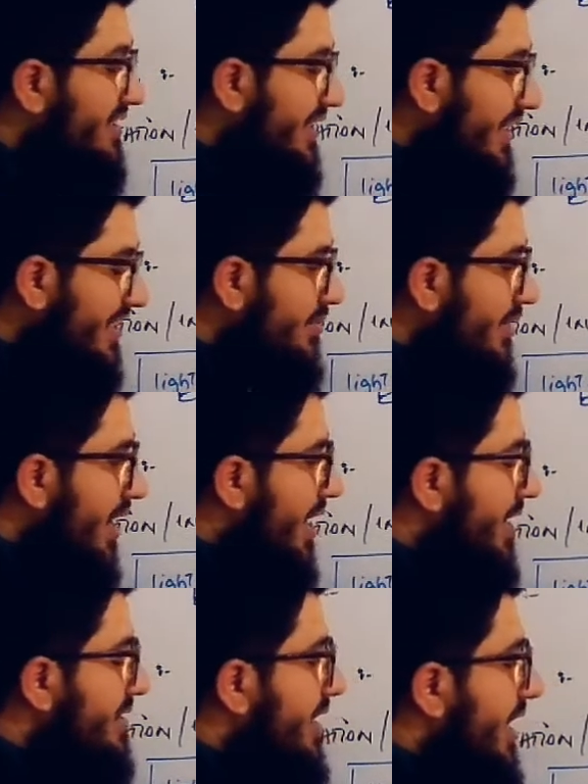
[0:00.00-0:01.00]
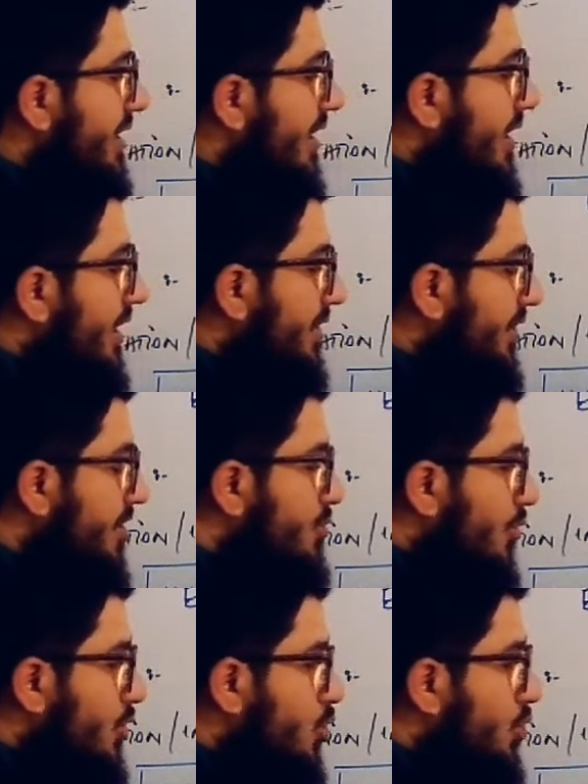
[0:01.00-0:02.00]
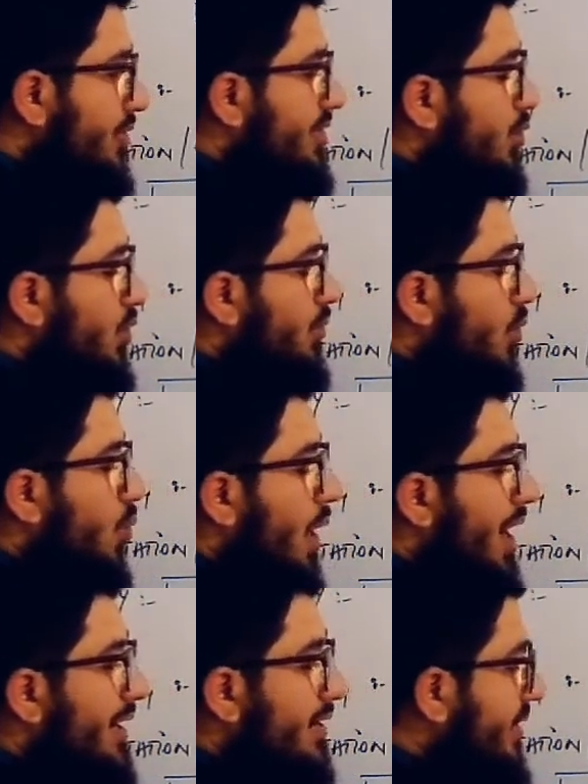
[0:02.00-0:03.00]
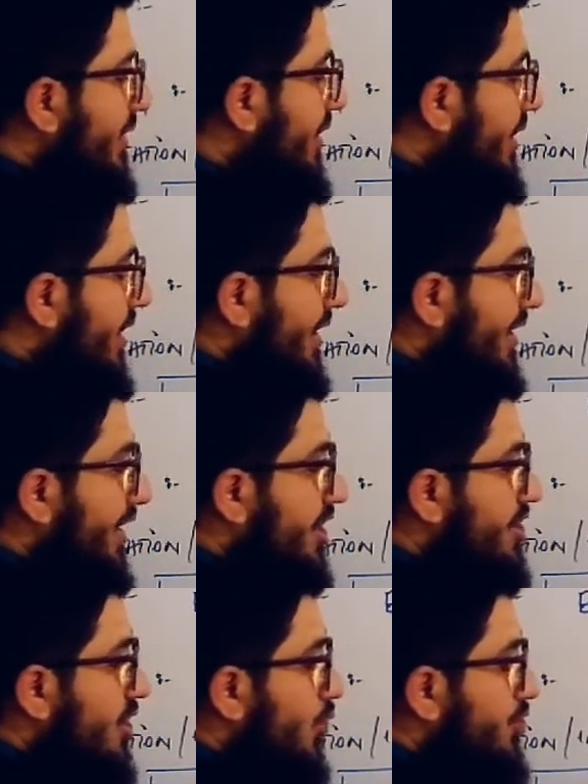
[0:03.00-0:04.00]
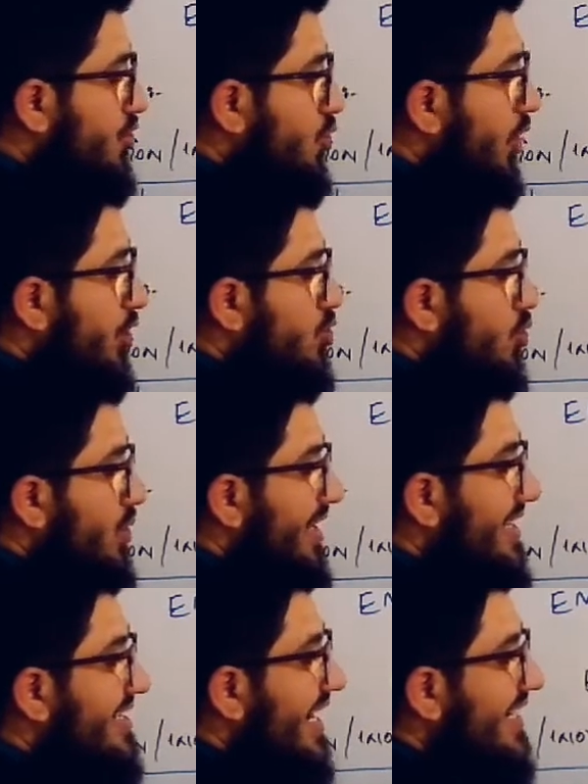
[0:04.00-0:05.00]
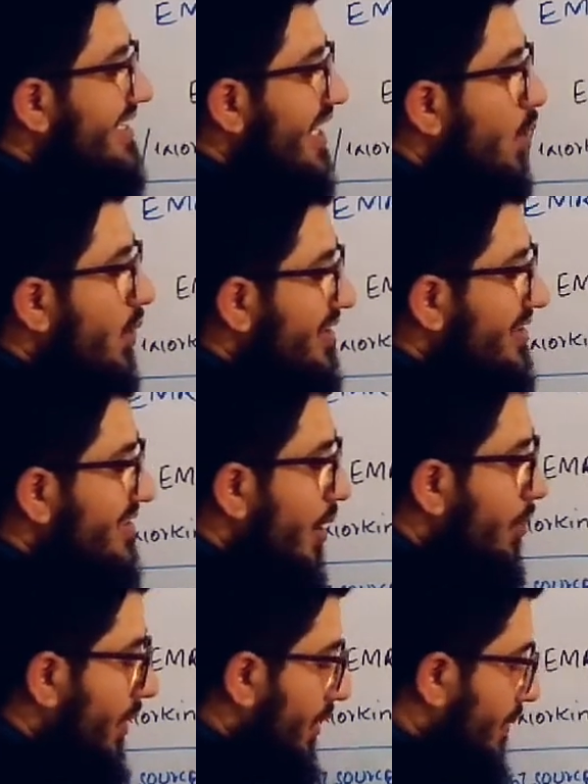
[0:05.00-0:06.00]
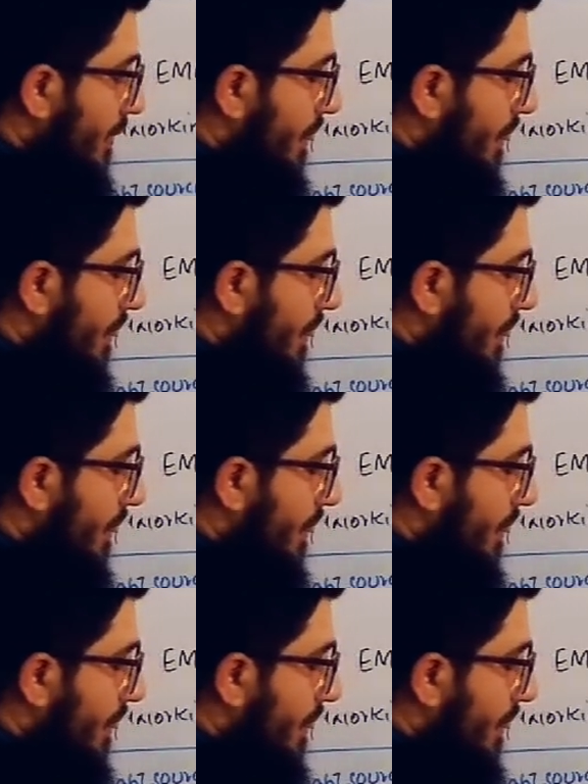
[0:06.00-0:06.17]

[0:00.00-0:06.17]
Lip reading: The reason behind is that this monochromator will provide the radiation which is going to excite our sample.